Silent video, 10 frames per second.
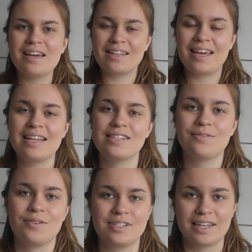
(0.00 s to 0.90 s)
other kids in the
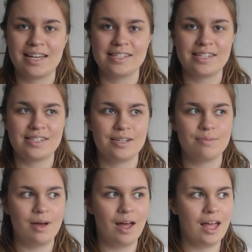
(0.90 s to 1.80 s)
foster care
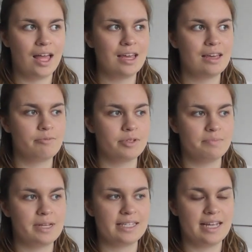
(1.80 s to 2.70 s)
system, I was
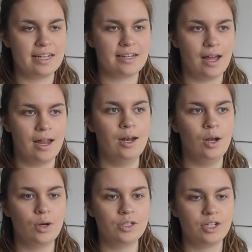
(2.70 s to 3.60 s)
missing a
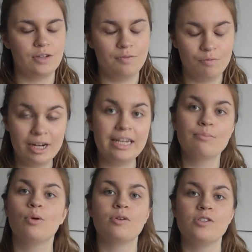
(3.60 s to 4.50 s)
lot of really
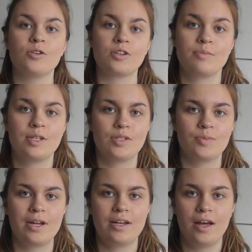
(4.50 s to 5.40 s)
important documents
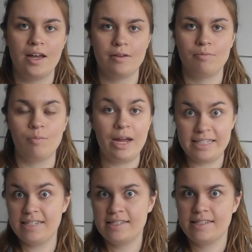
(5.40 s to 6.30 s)
when I went
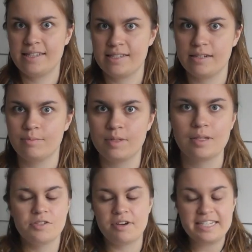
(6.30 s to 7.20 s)
into the system.
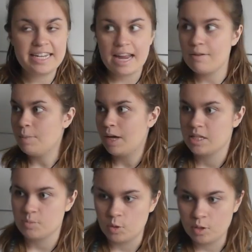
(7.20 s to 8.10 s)
So I didn't have a
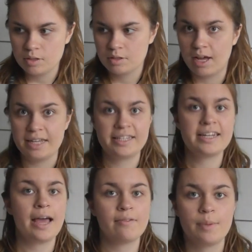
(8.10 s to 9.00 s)
passport, I didn't
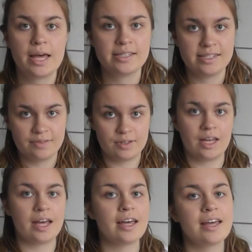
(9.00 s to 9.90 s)
have a birth
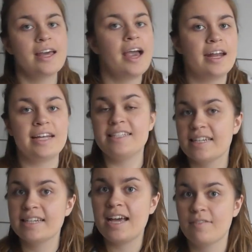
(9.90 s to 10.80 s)
certificate, and I
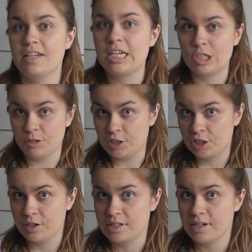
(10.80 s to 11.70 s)
didn't have a national
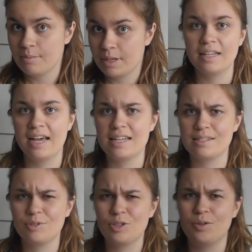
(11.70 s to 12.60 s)
insurance number. And as
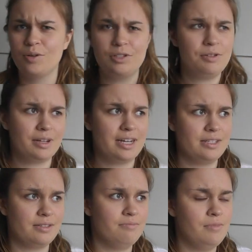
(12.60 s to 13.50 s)
I'm sure you
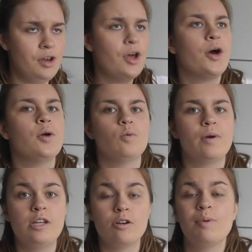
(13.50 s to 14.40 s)
guys know,
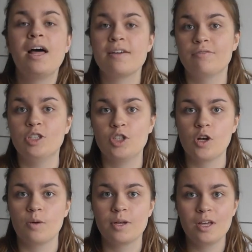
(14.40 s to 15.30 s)
when you're applying for a job,